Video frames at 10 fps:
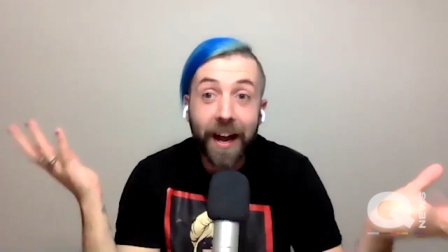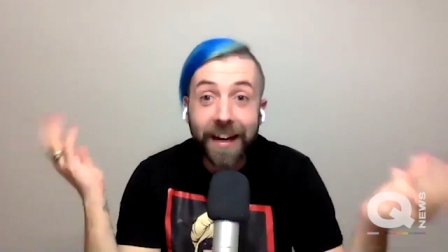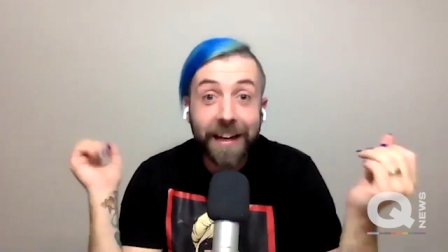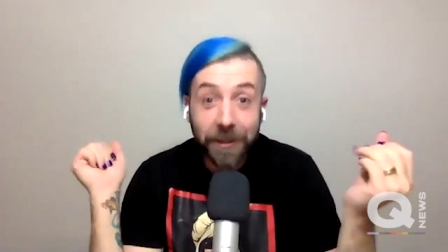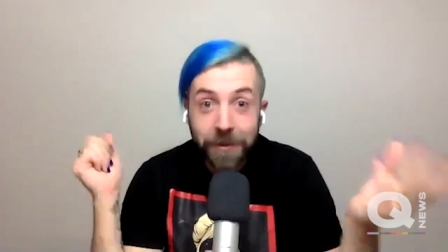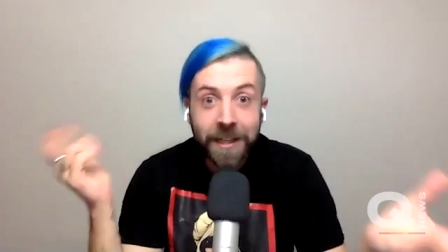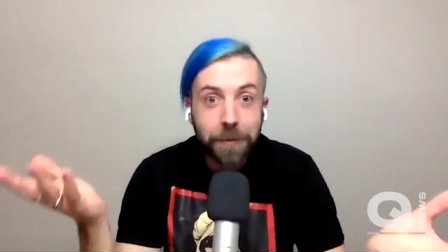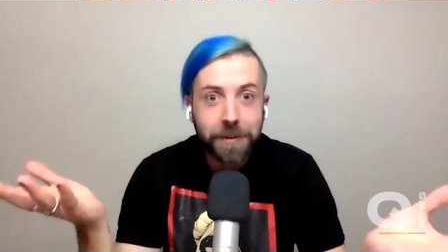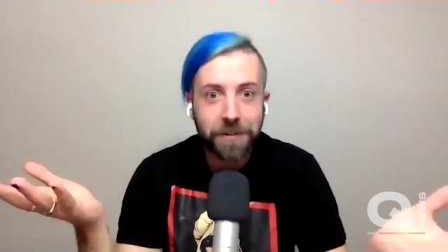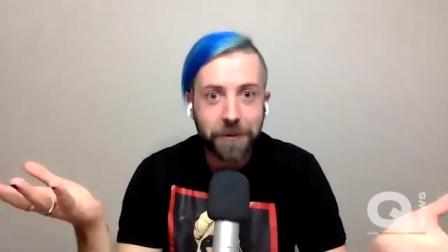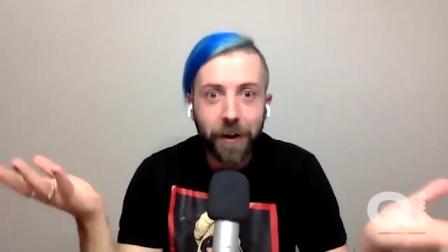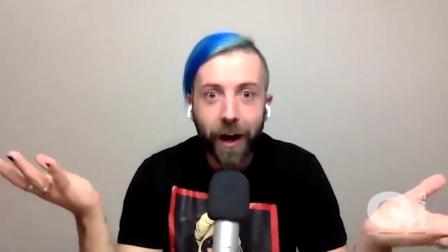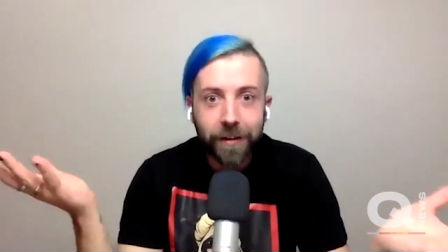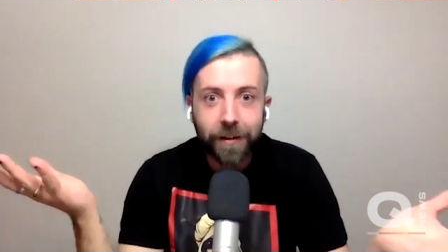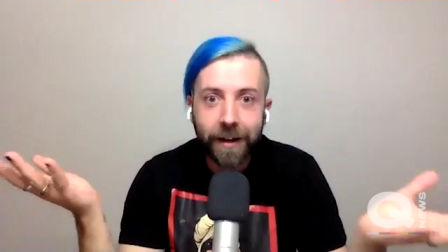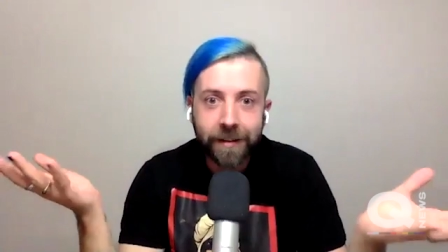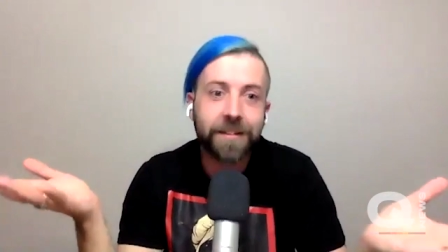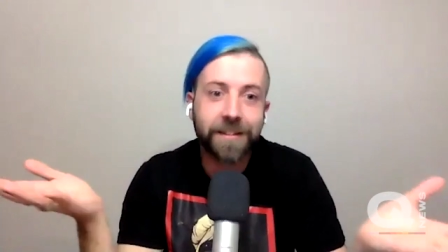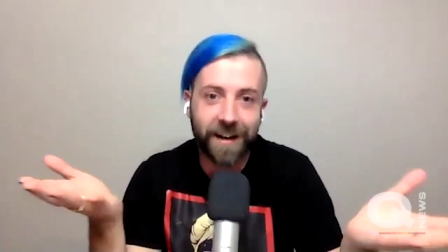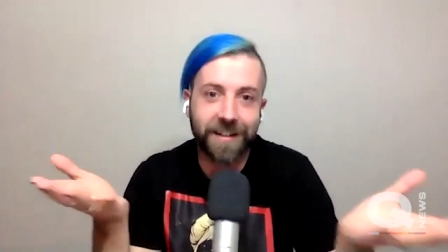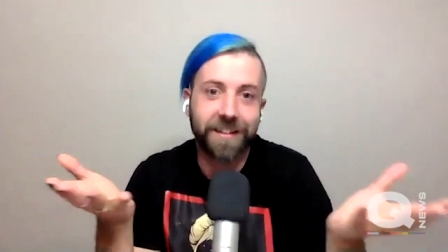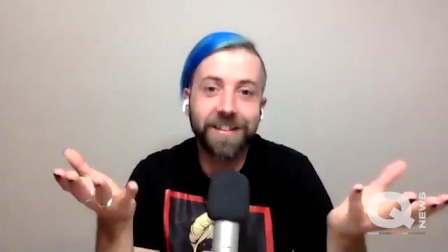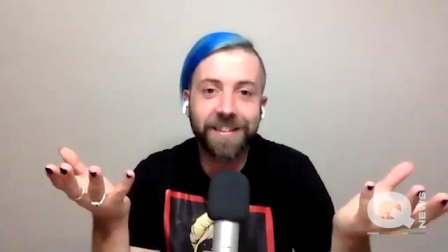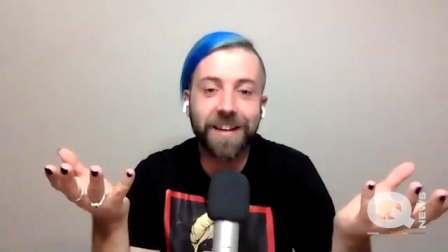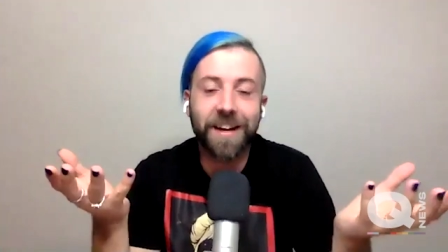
Like, your talent was good. I like the dance.